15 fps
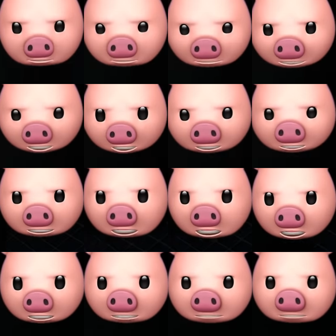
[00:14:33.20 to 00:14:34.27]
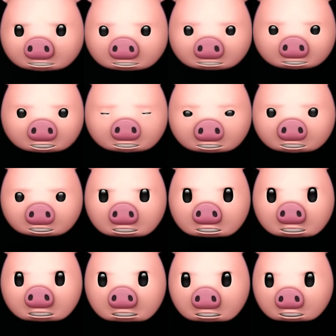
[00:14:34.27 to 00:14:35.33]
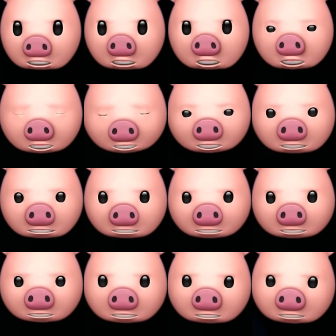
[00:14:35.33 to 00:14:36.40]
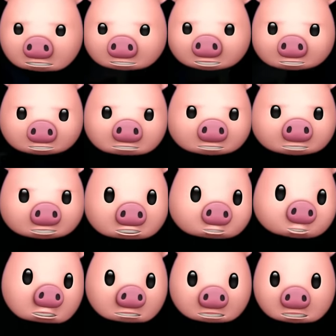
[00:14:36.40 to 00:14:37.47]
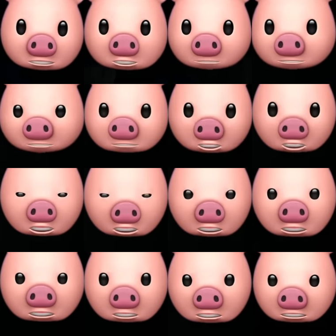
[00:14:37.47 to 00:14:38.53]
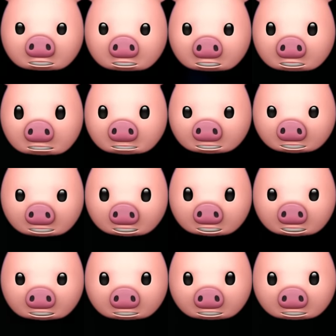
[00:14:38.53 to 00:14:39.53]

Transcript: know what that actually does. All right. This is this is working so far. Okay.